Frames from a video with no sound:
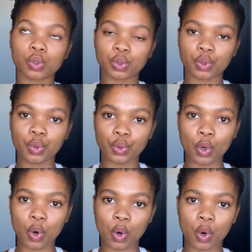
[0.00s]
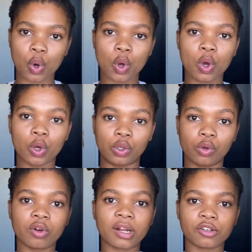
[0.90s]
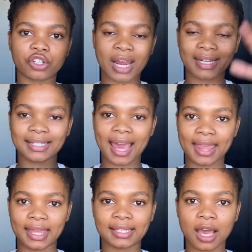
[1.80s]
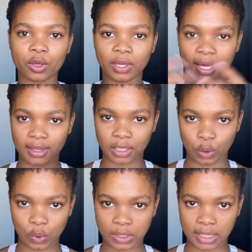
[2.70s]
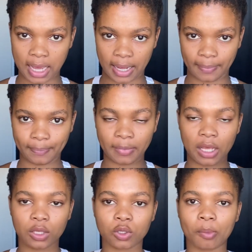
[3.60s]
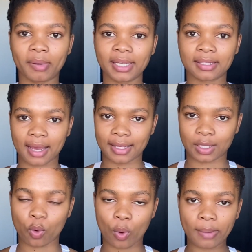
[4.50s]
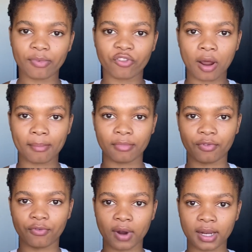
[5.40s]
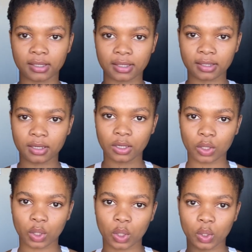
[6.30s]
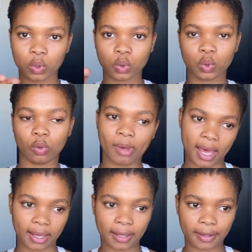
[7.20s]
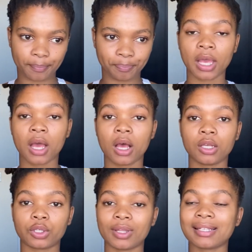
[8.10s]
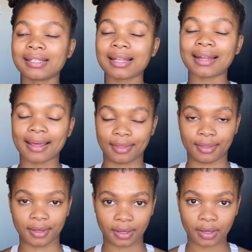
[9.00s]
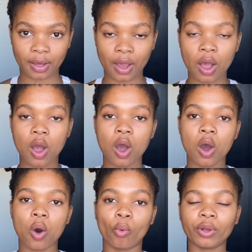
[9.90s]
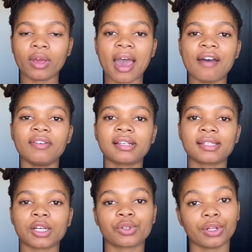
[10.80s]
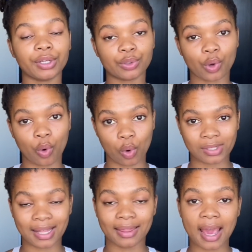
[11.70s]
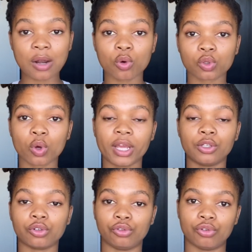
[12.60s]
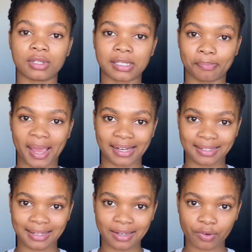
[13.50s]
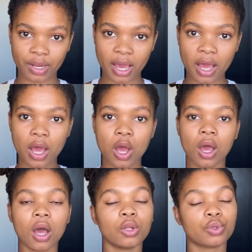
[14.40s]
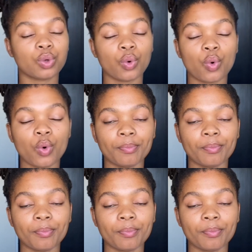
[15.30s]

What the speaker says: to your urinary tract, and that's how you get the UTI. So please guys, wipe from front to back. So this is another thing. When you're having sexual intercourse, that also introduces bacteria to